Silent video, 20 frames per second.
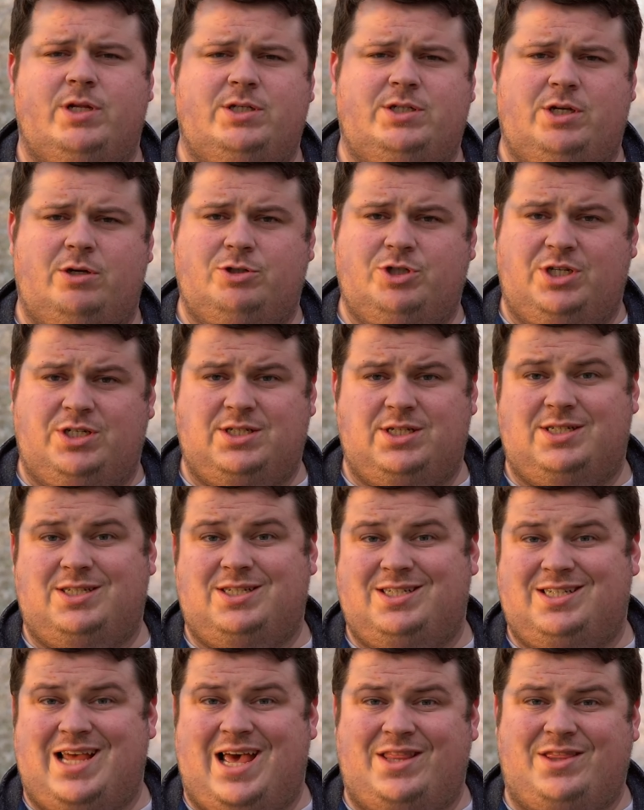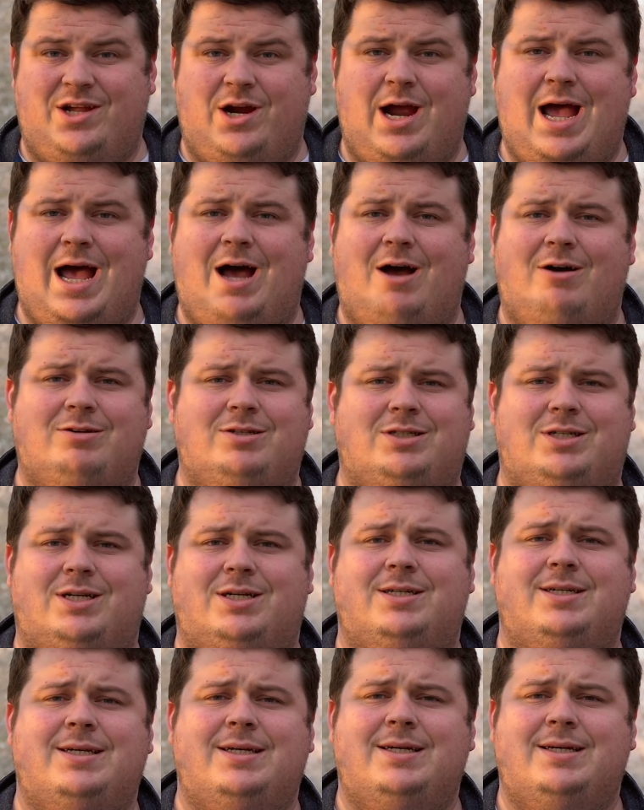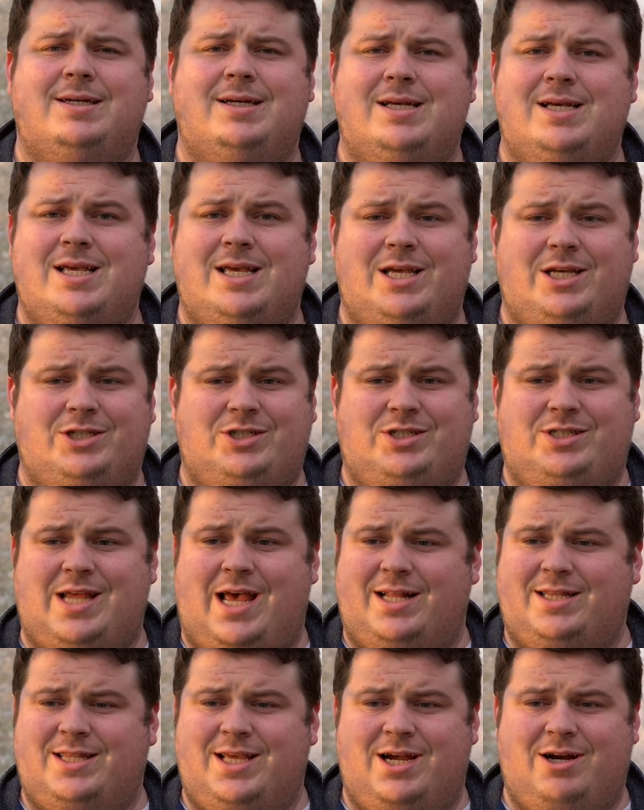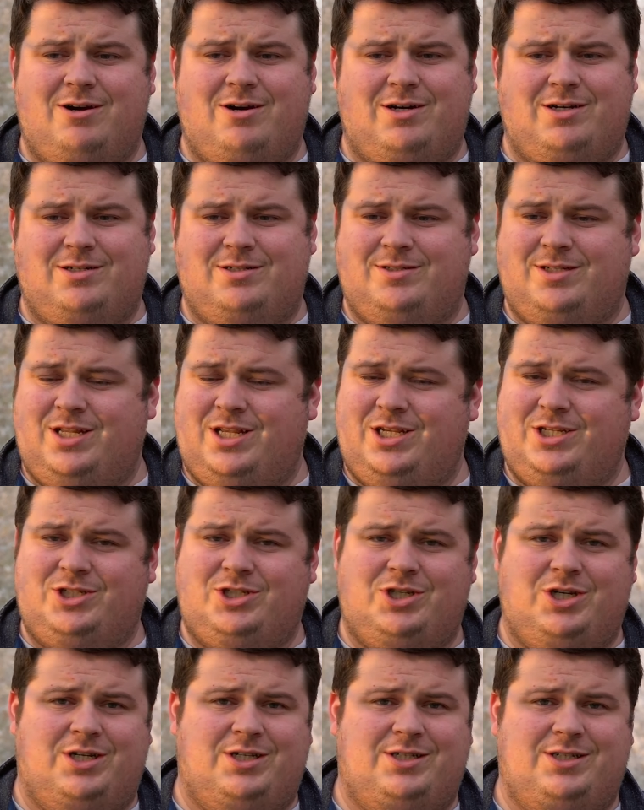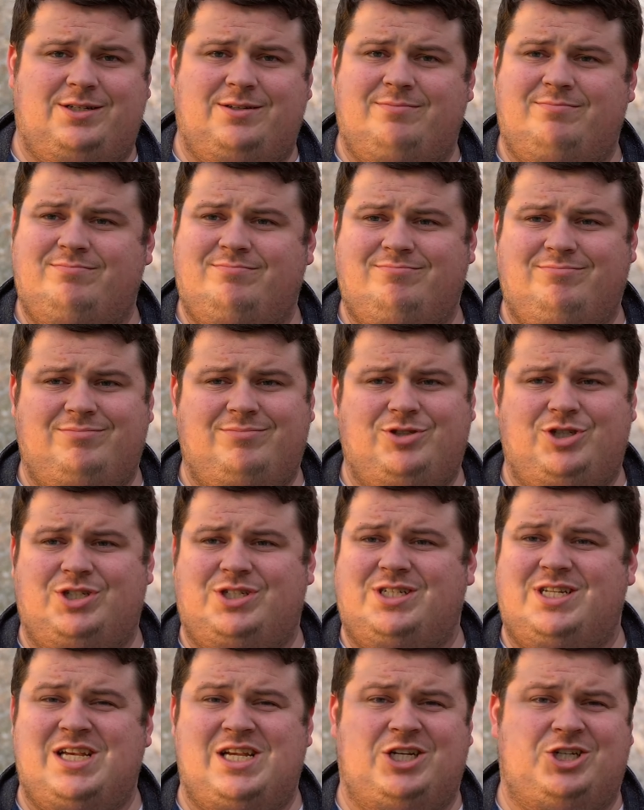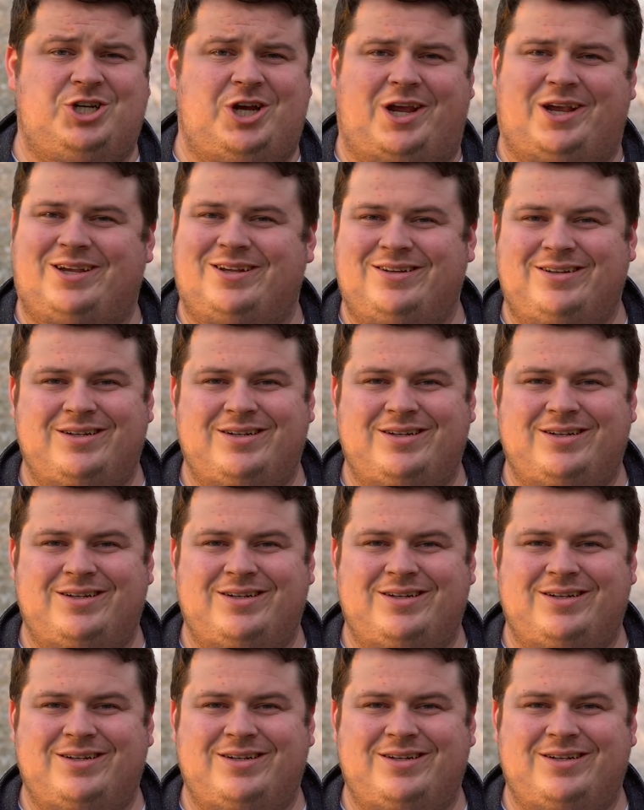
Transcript: so Jesus is at their house, and he's sat there and he's just, just teaching.